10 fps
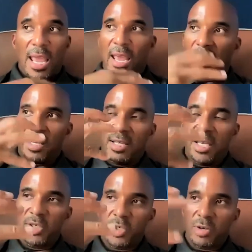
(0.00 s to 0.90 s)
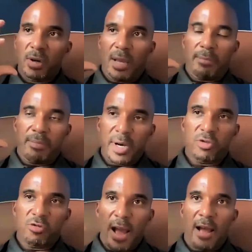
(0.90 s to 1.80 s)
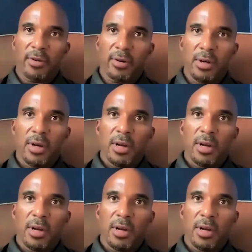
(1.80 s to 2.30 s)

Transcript: and a teacher, a bus driver.